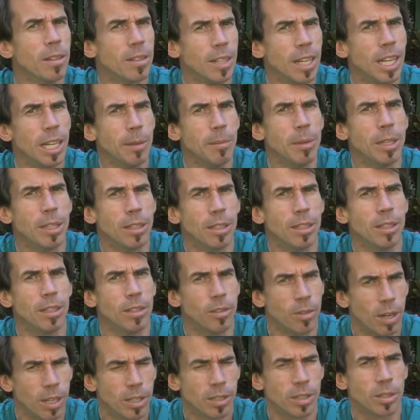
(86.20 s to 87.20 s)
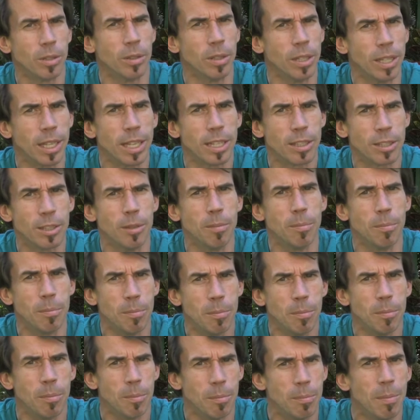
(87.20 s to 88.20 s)
take me to the drugstore to get some
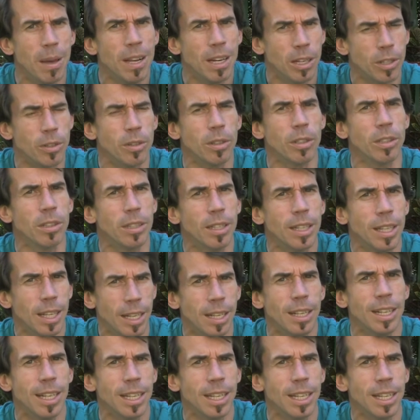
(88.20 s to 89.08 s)
Benadryl and,